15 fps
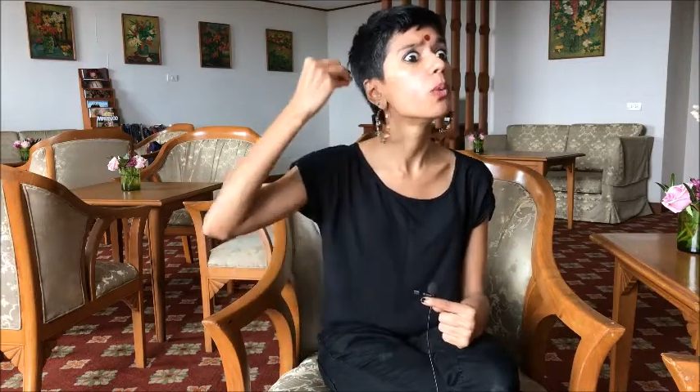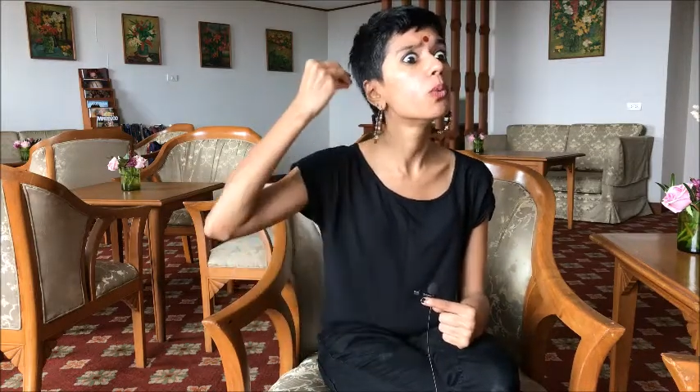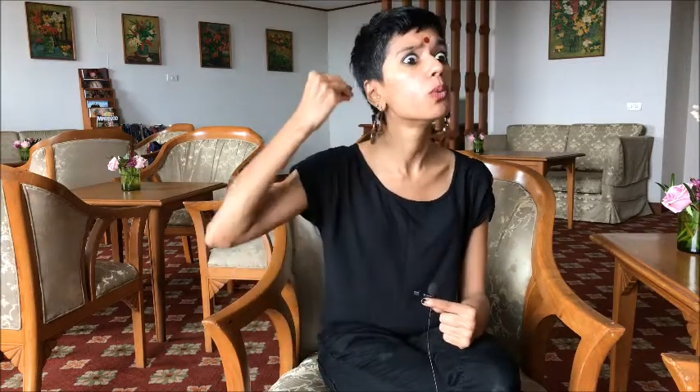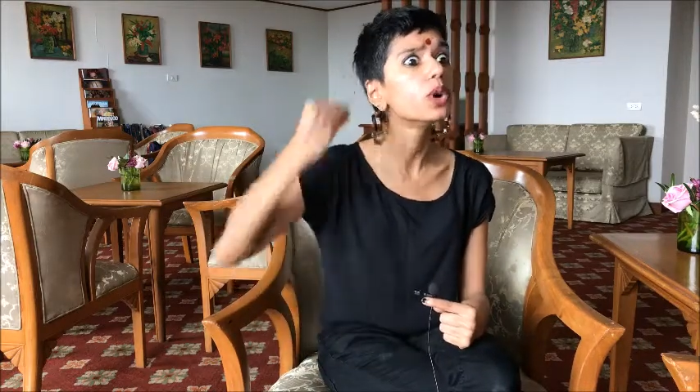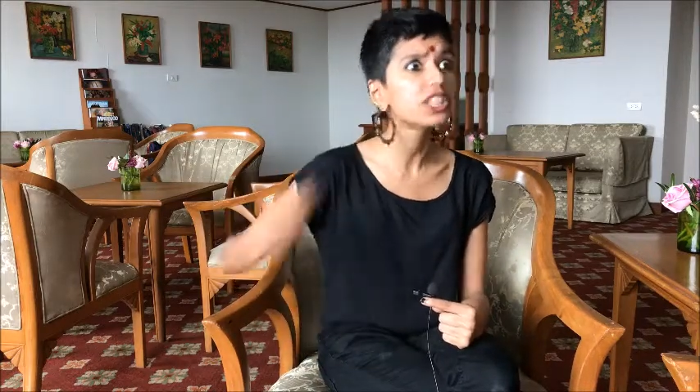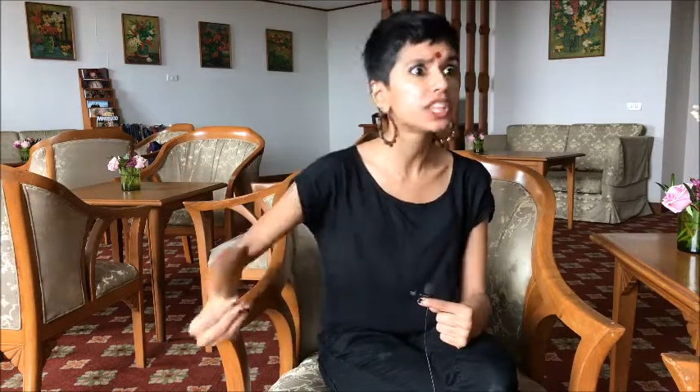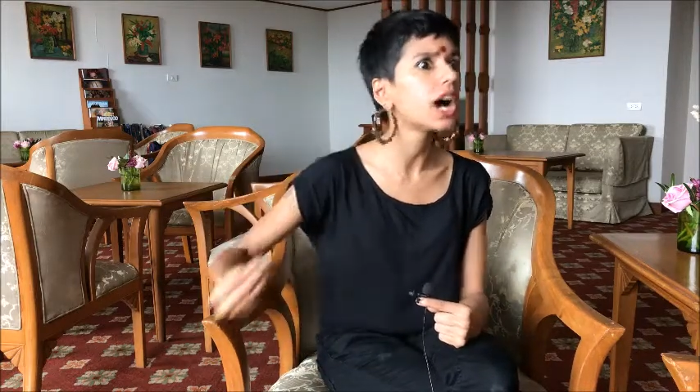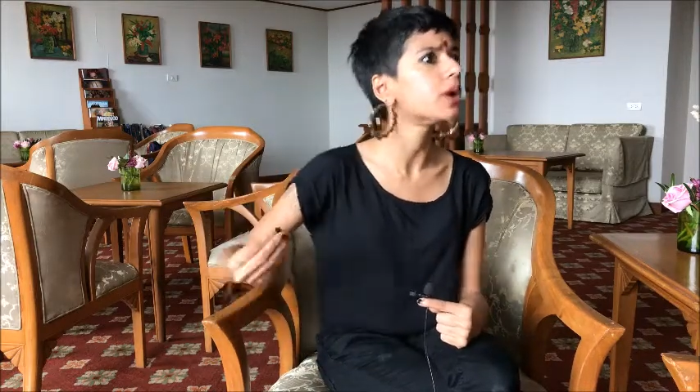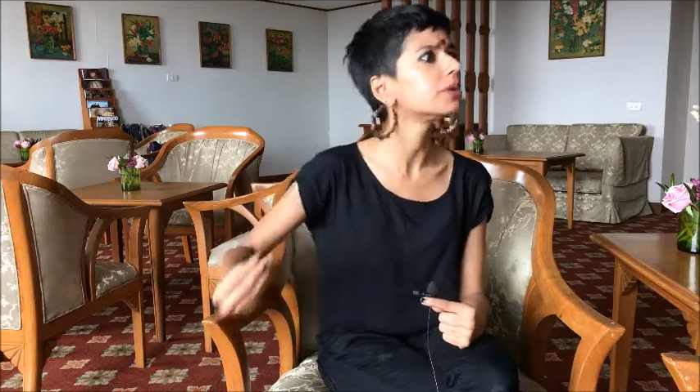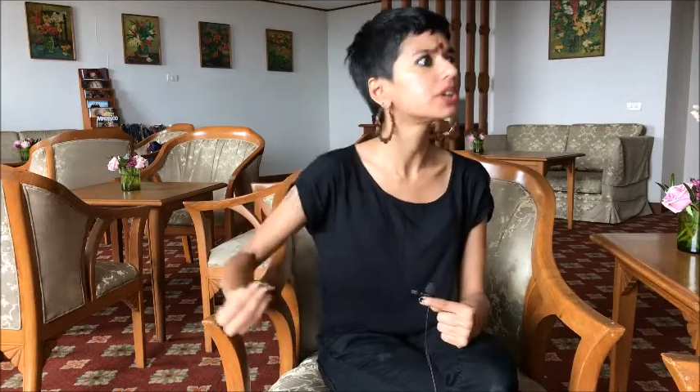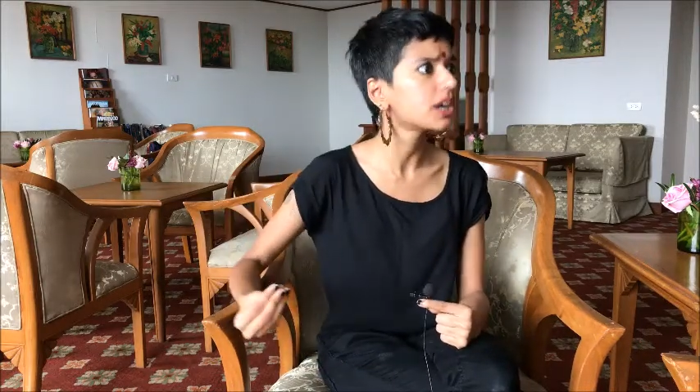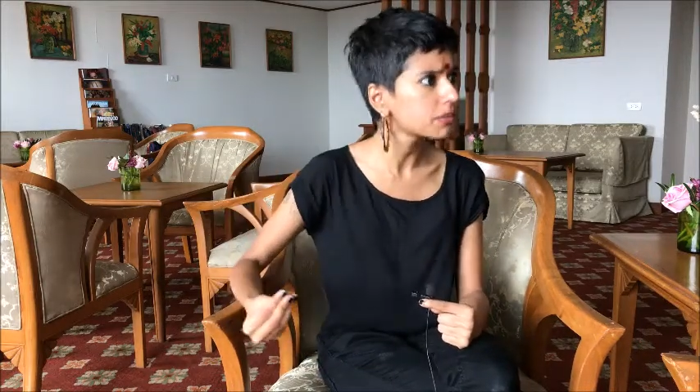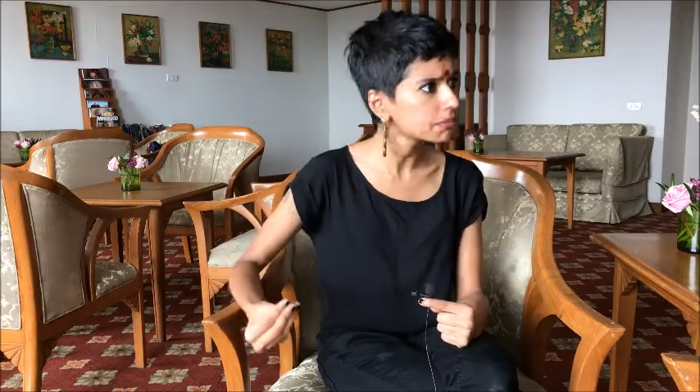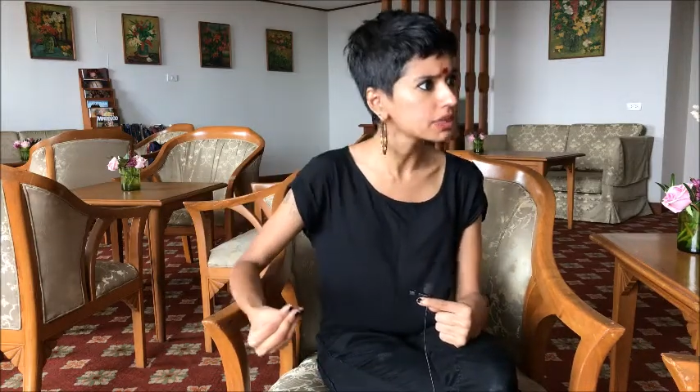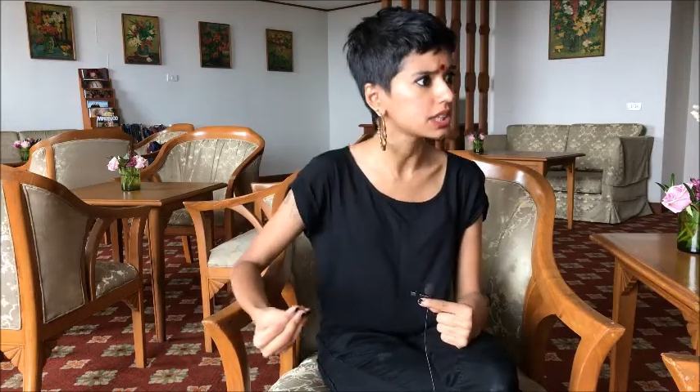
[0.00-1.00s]
without
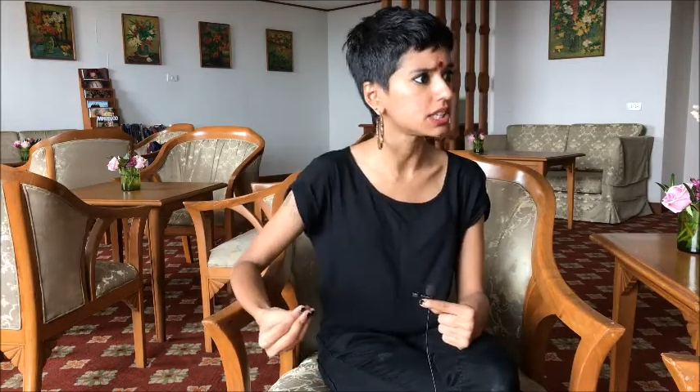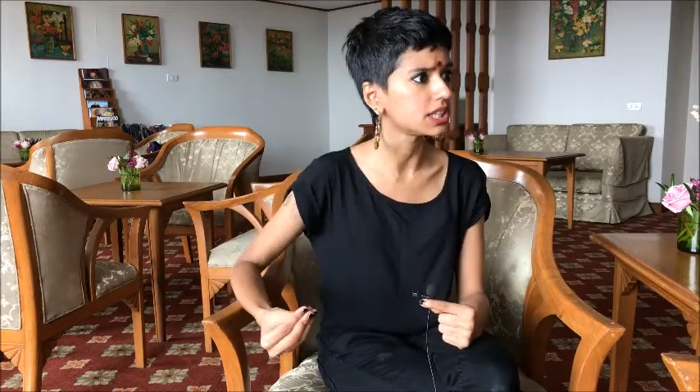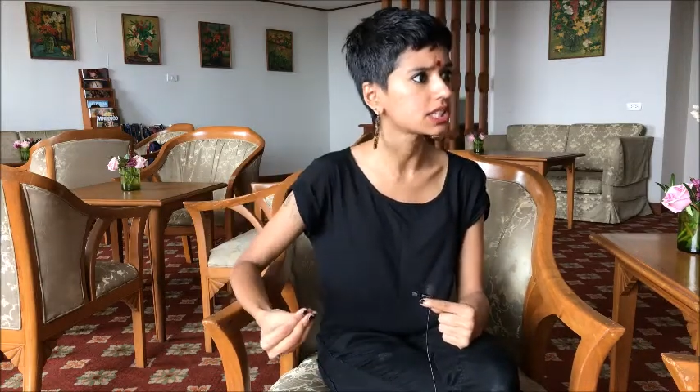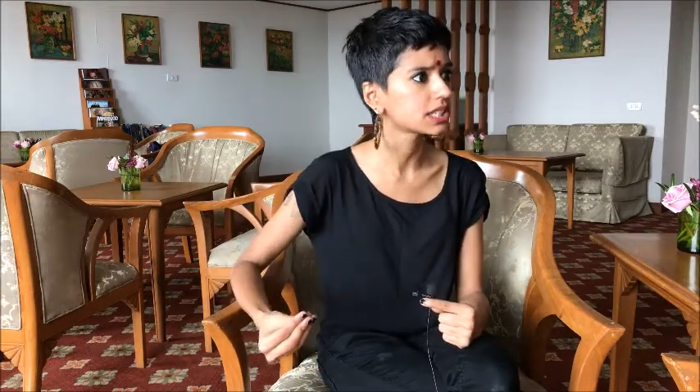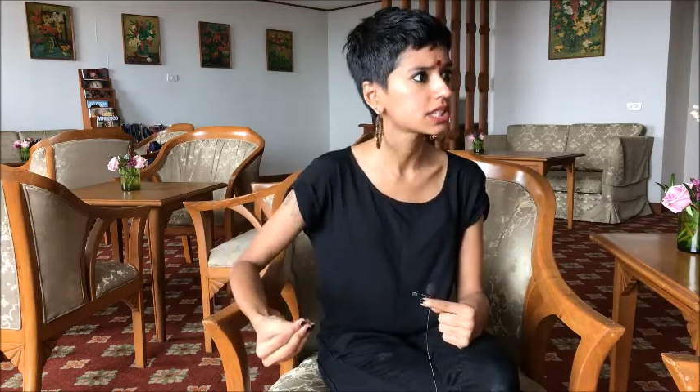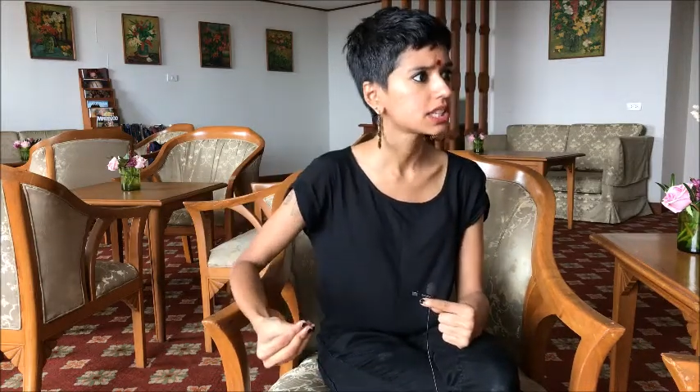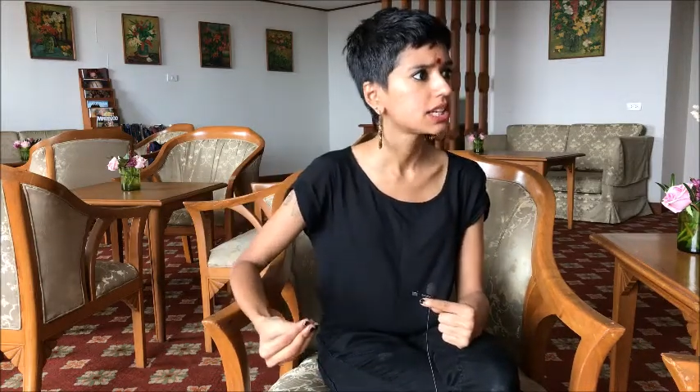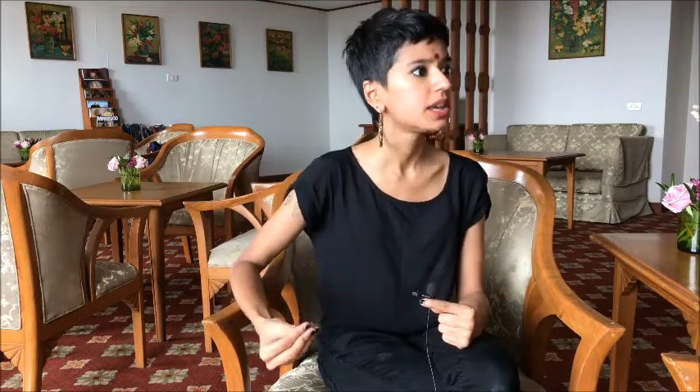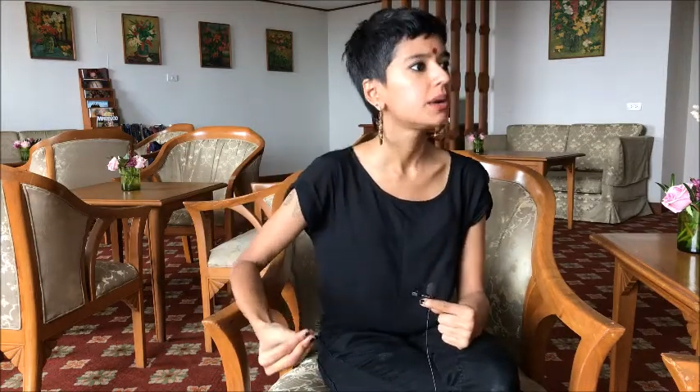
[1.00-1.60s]
companies